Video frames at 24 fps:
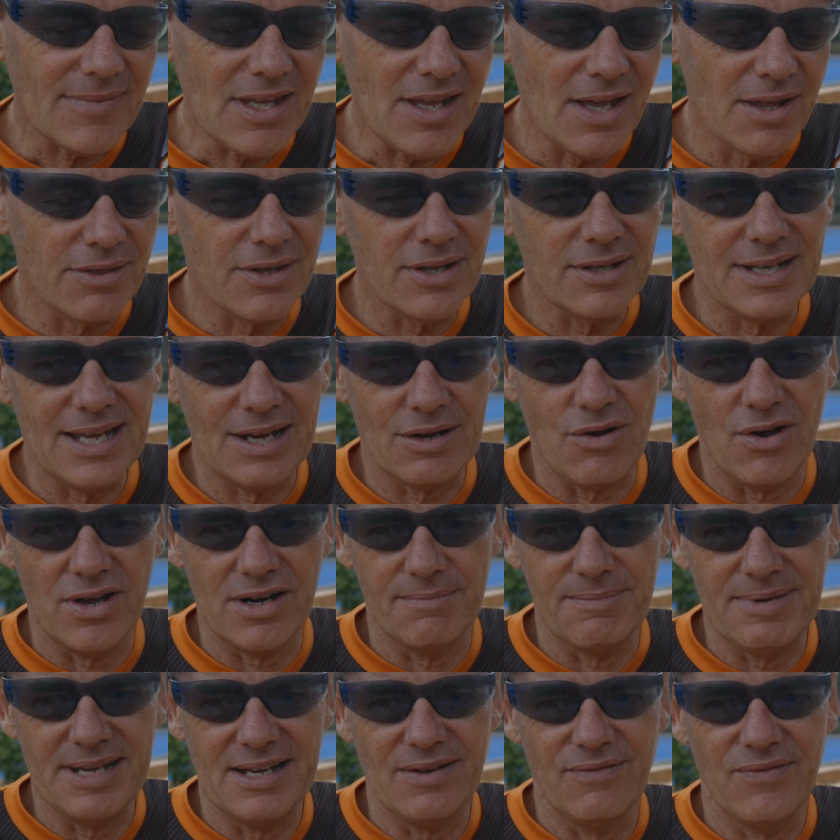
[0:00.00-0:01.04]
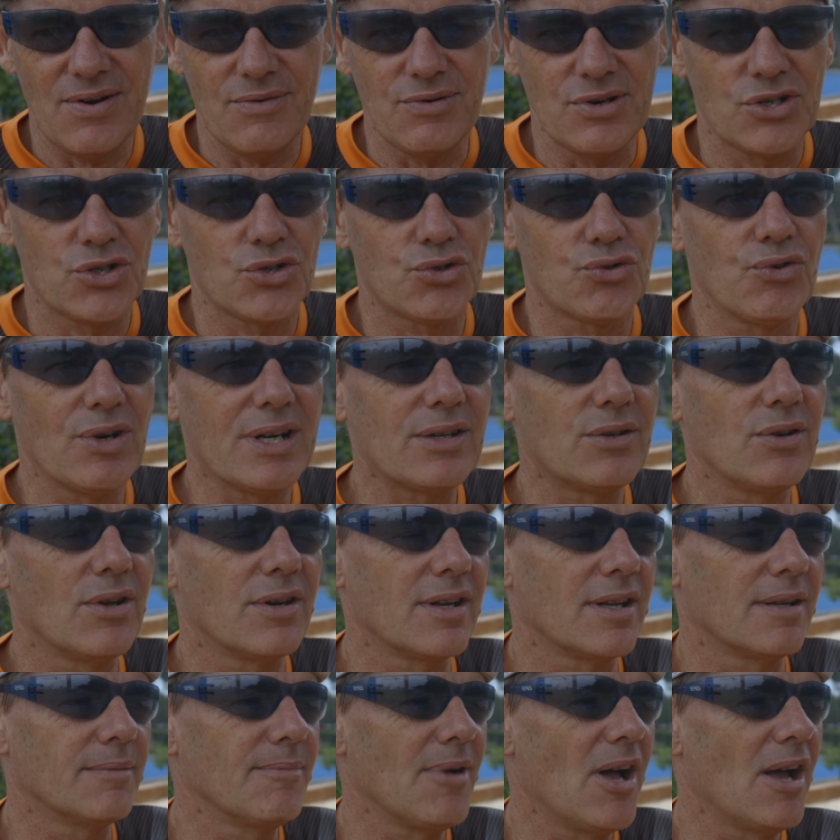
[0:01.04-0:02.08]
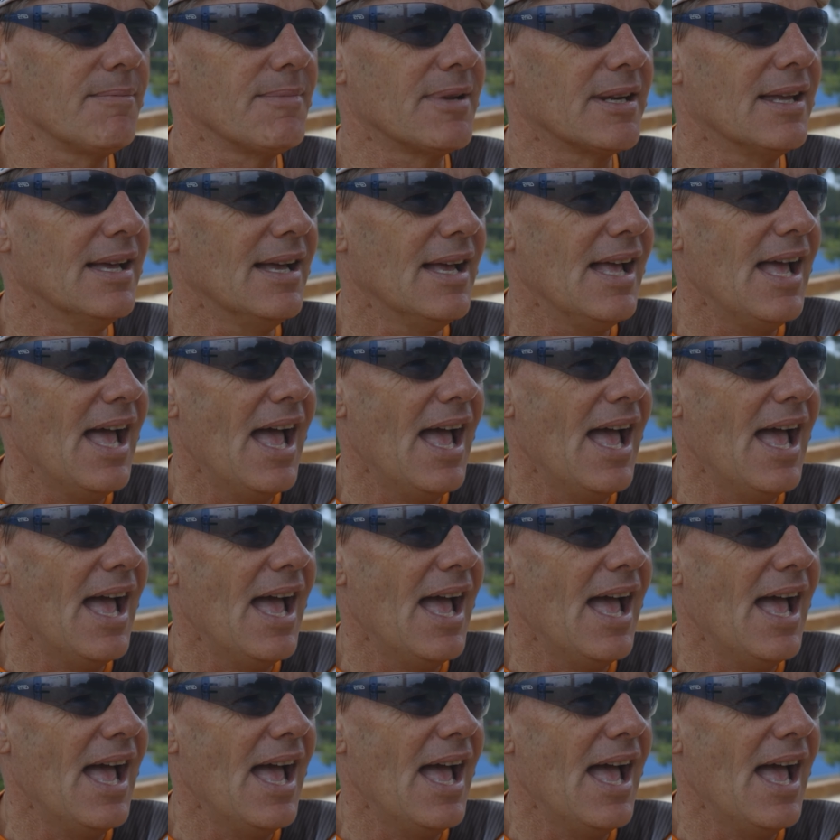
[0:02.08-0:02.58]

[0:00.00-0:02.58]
that they're kind of being very strict on at the moment.